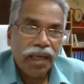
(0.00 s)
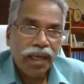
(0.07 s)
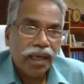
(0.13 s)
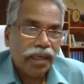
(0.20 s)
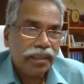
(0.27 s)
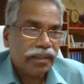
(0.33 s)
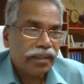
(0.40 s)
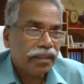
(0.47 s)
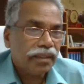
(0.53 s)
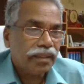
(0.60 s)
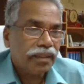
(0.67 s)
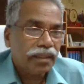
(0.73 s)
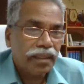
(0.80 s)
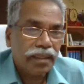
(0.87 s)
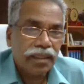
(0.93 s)
And
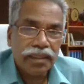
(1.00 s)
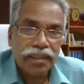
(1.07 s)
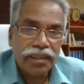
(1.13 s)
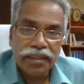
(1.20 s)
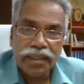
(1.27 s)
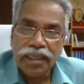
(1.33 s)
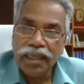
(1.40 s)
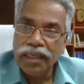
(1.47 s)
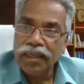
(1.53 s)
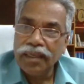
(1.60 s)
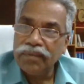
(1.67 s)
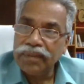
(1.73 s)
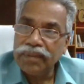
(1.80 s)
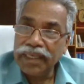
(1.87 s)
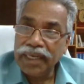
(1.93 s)

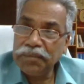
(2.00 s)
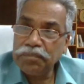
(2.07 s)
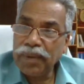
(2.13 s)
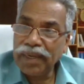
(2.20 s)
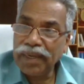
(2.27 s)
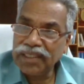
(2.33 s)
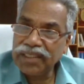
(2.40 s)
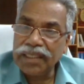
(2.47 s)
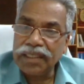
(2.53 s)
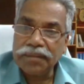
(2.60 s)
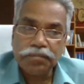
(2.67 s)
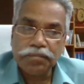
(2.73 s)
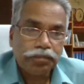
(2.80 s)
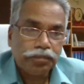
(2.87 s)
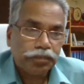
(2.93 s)
with a great pleasure,
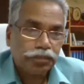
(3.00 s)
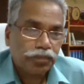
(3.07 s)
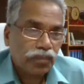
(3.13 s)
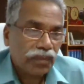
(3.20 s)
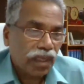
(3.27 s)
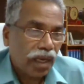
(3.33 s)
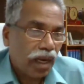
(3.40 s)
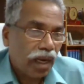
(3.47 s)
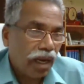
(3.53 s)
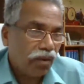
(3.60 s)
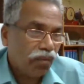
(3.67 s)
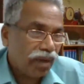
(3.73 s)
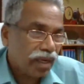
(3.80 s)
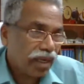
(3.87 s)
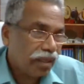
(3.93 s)
I
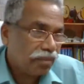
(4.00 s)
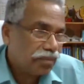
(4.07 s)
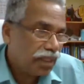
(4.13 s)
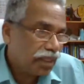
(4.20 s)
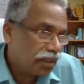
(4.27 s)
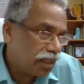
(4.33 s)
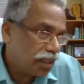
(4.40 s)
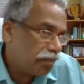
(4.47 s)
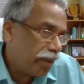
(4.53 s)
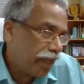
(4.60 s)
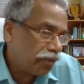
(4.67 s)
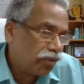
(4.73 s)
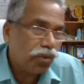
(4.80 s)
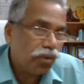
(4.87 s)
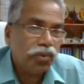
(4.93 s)
welcome Justin
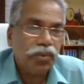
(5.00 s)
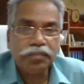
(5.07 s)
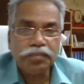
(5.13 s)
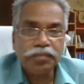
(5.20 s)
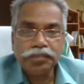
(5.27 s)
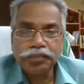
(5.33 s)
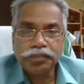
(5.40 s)
Mathew